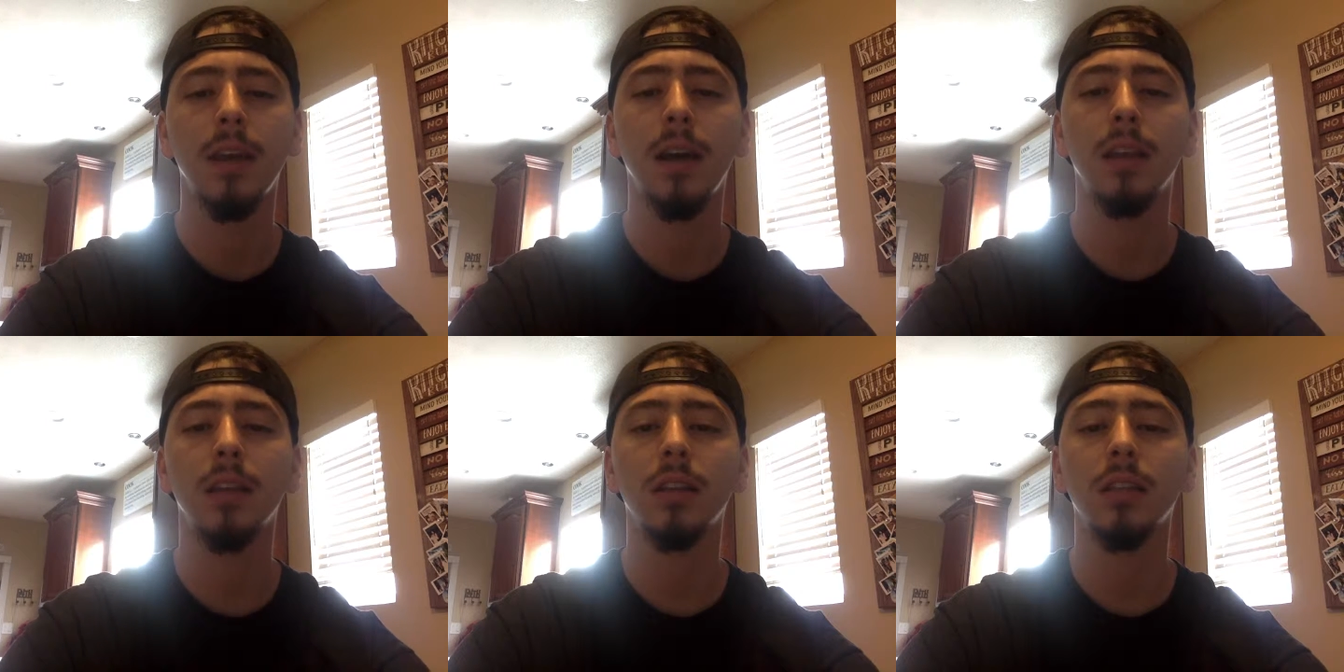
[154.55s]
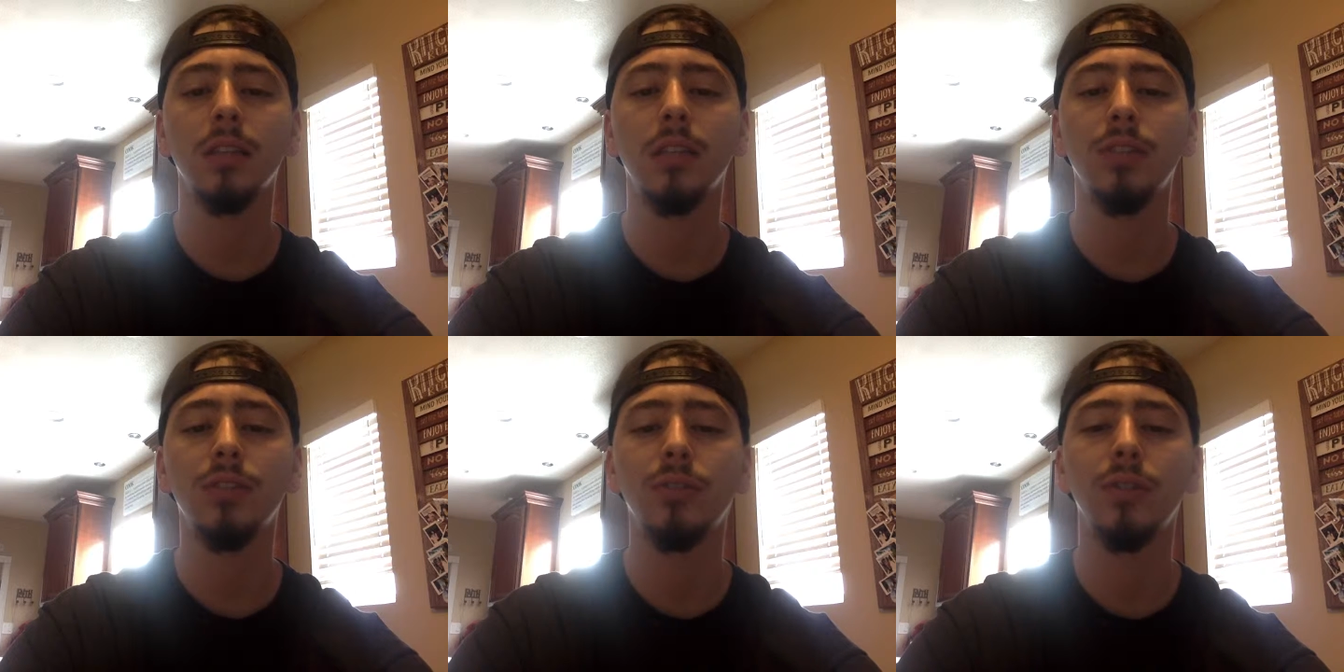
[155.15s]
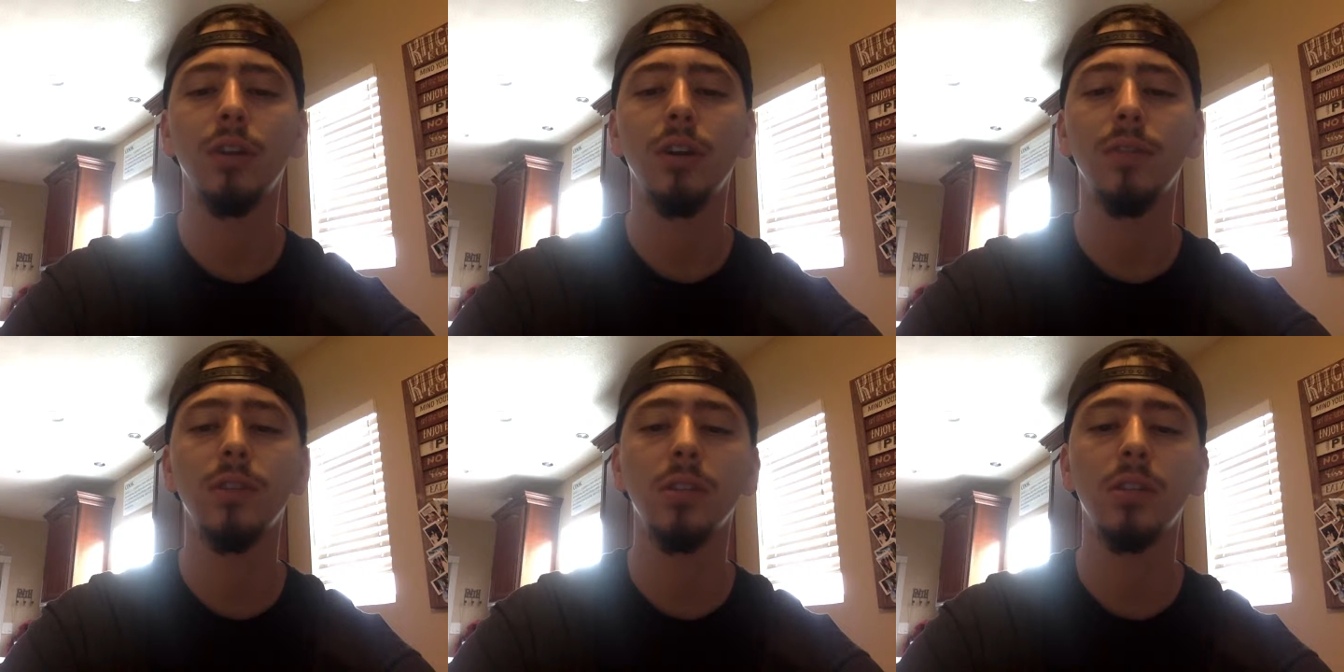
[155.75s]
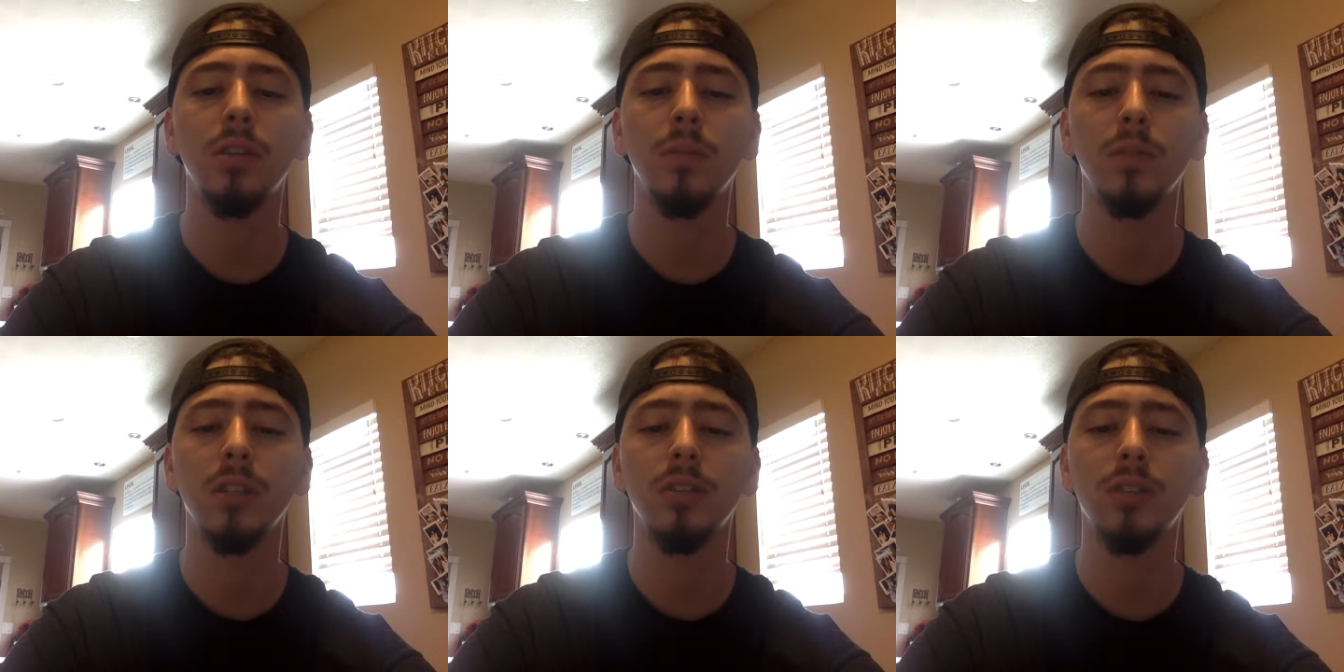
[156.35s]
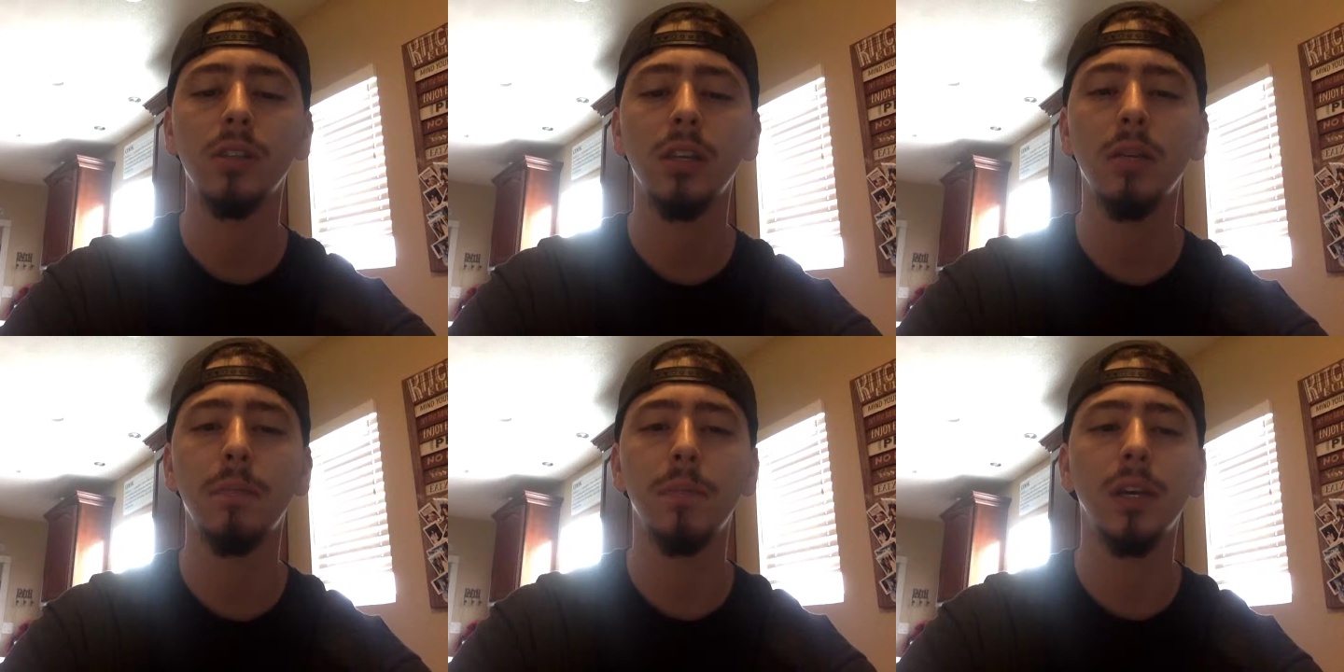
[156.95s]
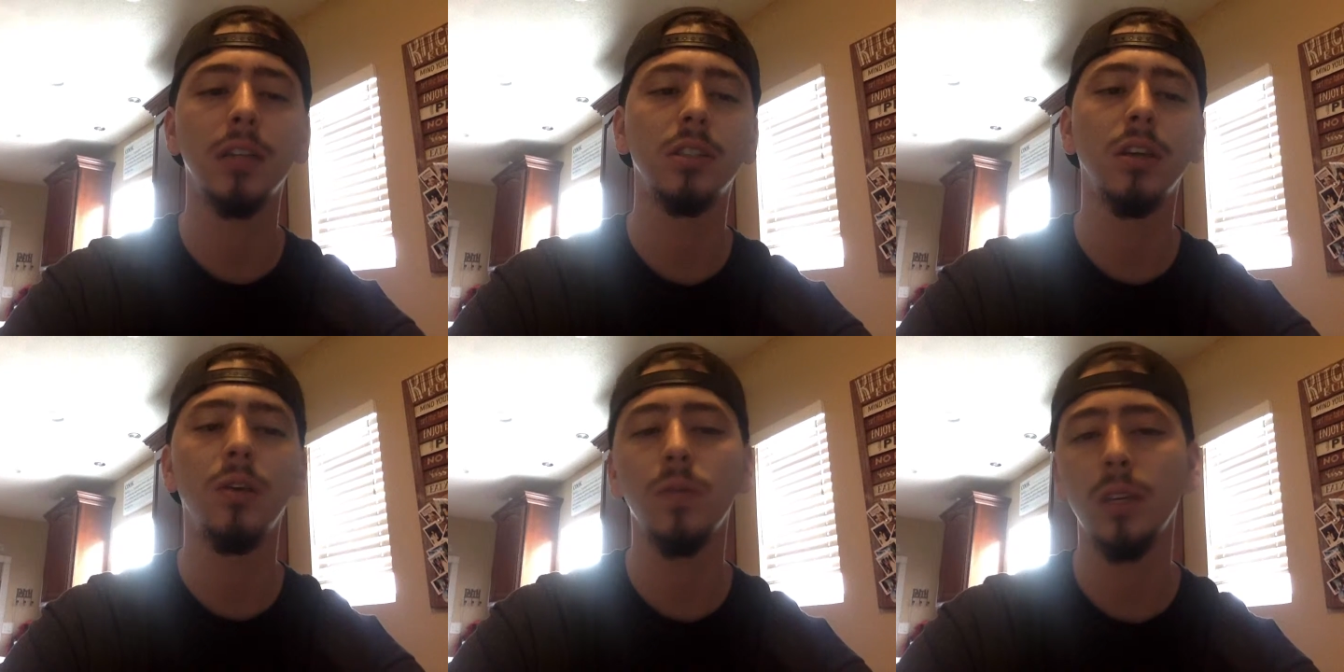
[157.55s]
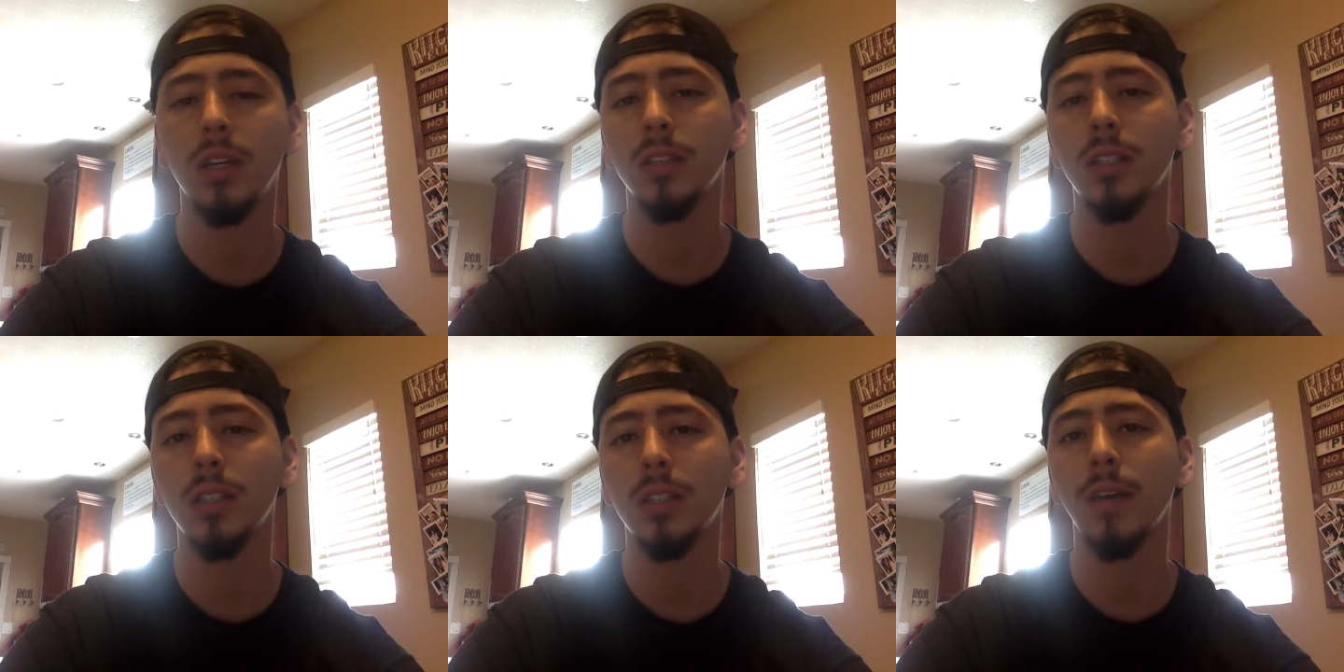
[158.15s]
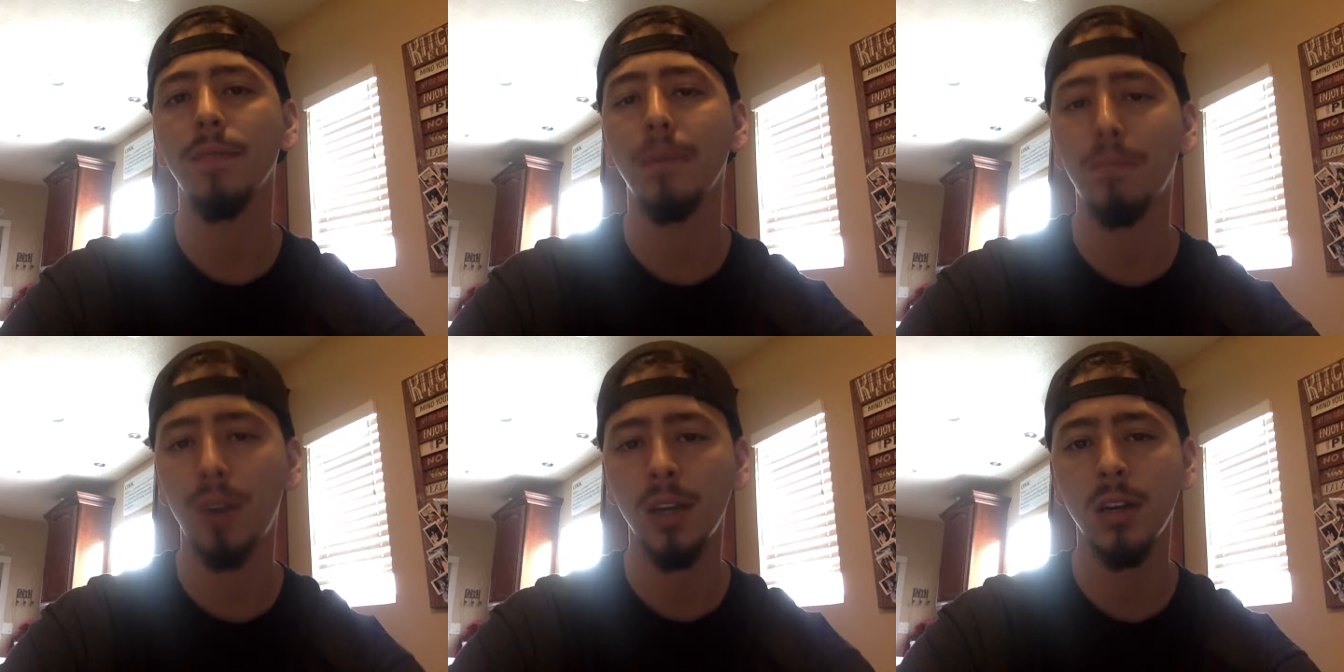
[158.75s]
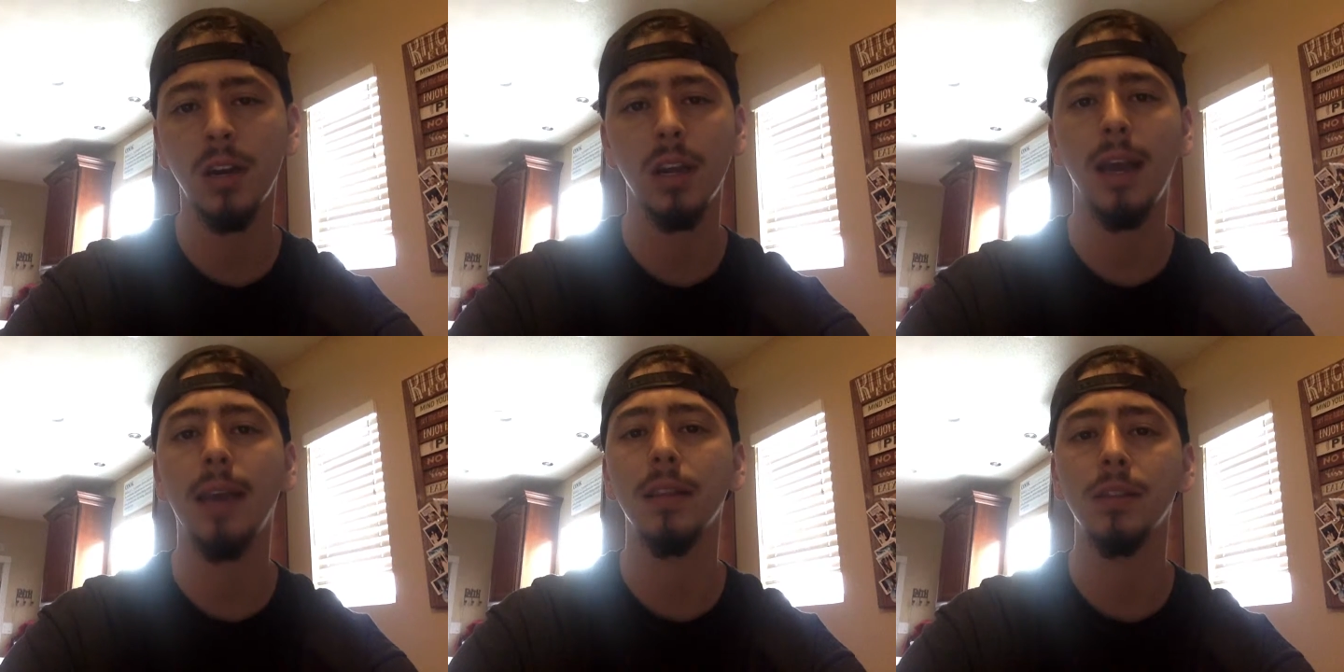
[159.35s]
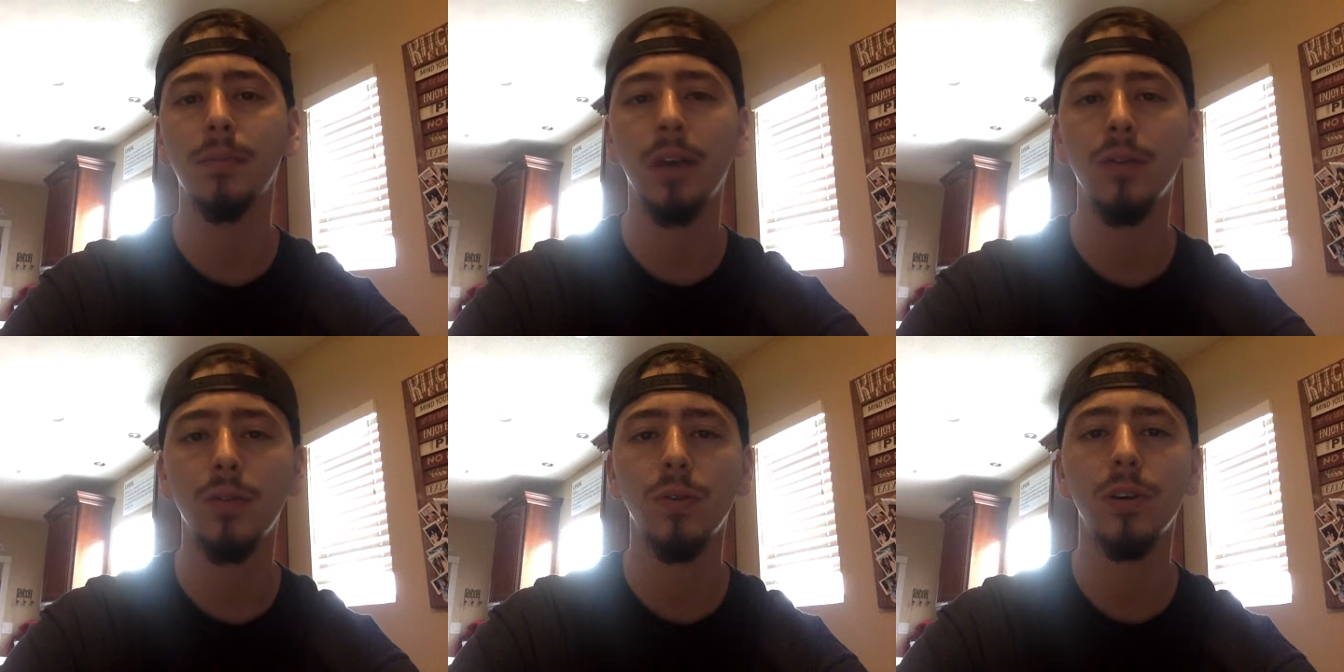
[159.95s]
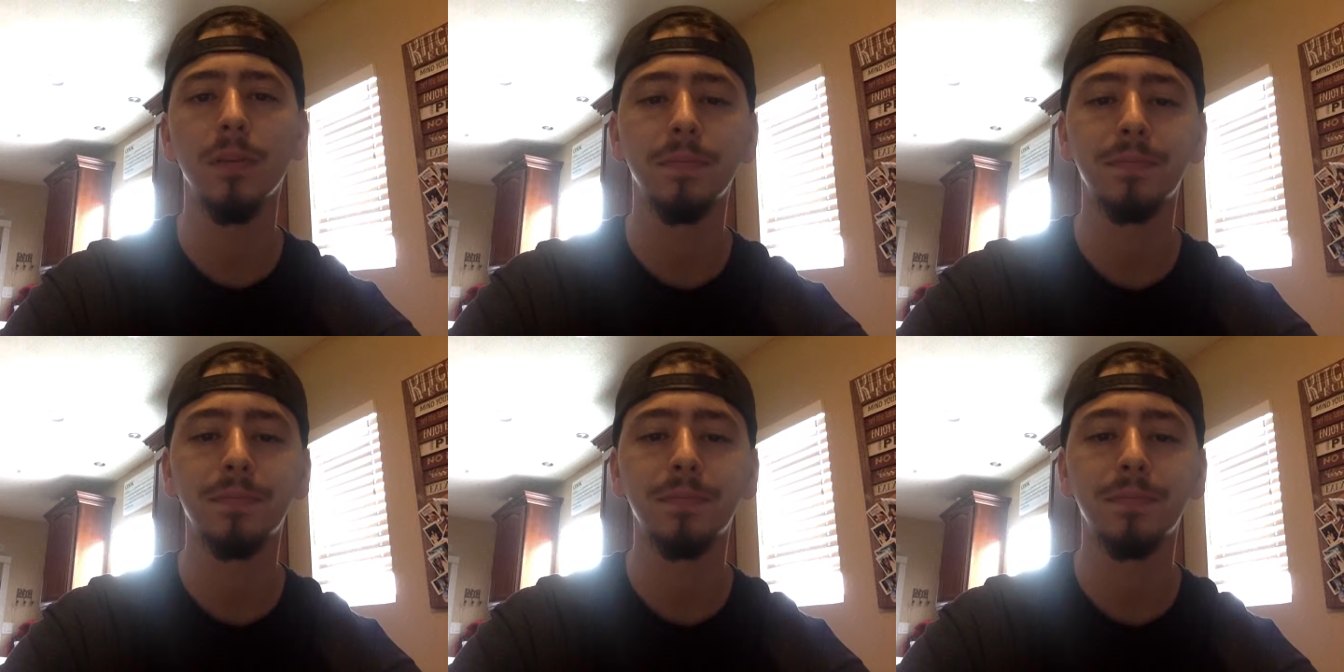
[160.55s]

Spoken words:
I thought the central nervous system was interesting because it only consists of the brain and the spinal cord,